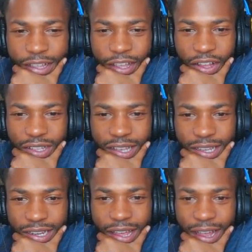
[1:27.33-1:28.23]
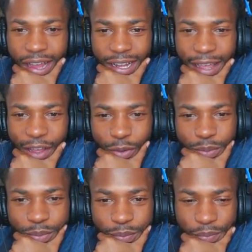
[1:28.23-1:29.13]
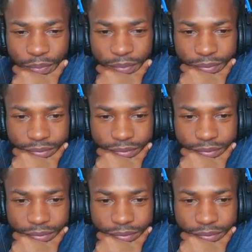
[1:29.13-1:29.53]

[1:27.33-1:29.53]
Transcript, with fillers: Y'all taking that kind of help?